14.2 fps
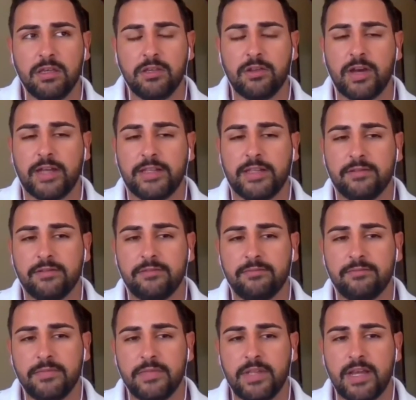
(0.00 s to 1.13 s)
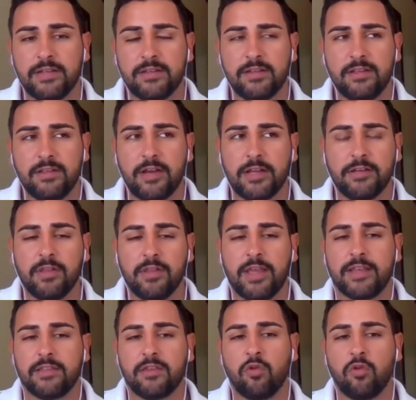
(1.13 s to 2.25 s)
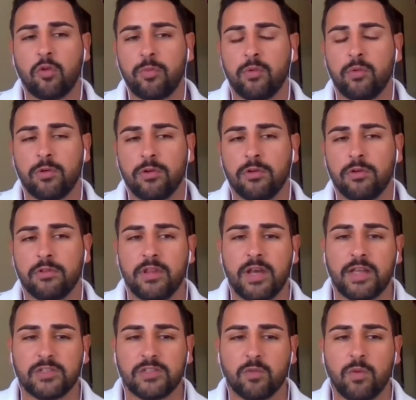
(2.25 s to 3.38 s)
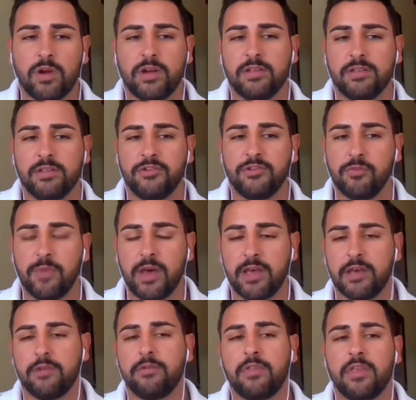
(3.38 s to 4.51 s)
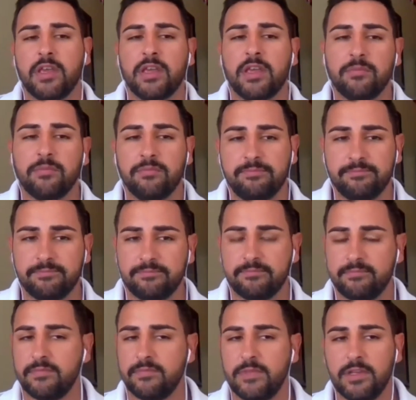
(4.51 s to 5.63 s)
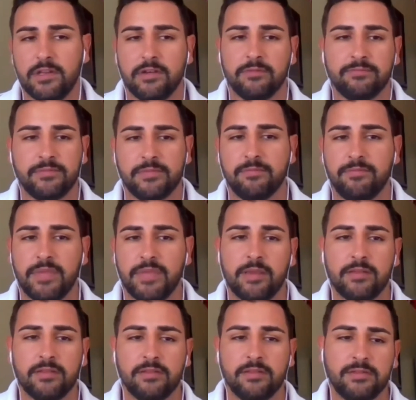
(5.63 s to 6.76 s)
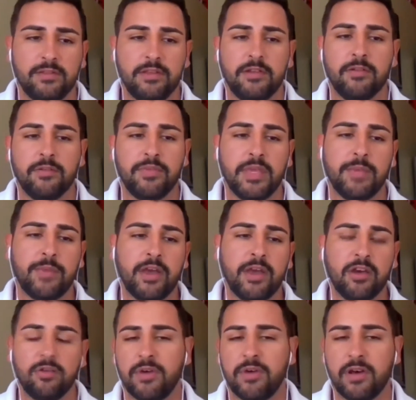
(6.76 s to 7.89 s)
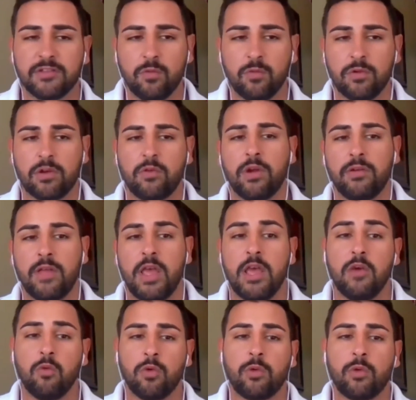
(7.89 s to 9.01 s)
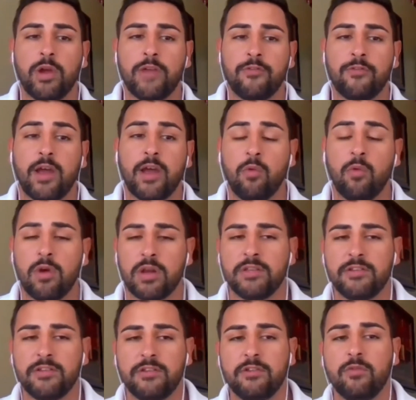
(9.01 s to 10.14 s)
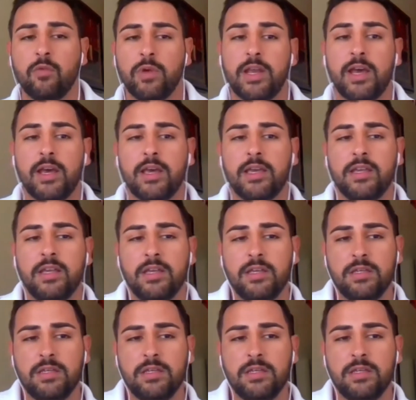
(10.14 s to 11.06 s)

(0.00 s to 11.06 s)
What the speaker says: I not I don't like the corporate world. I just wanted to do my own thing, you know, be my own boss, work wherever I wanted to when I